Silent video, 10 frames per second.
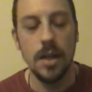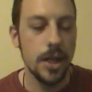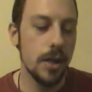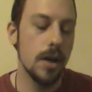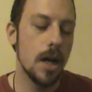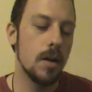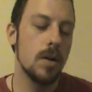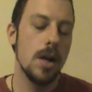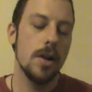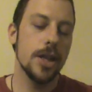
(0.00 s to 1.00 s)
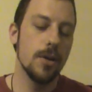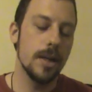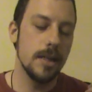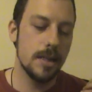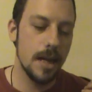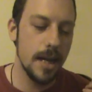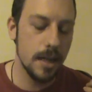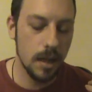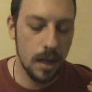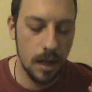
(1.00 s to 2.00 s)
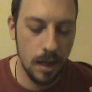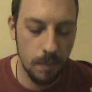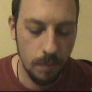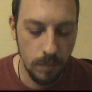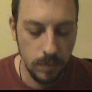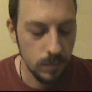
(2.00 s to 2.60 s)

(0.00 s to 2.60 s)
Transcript: You can take a